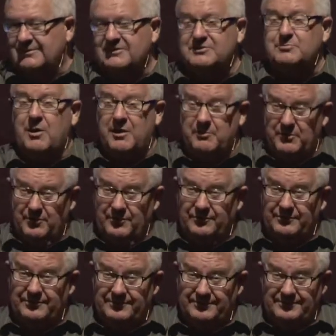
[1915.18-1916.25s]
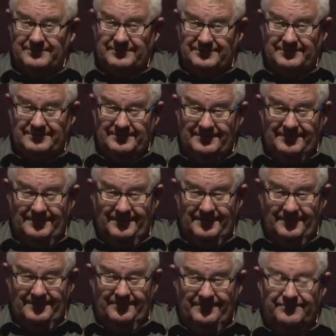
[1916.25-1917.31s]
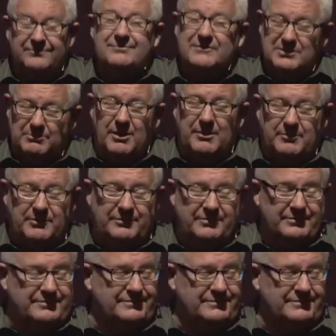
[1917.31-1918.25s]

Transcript: Smart move. Smart move.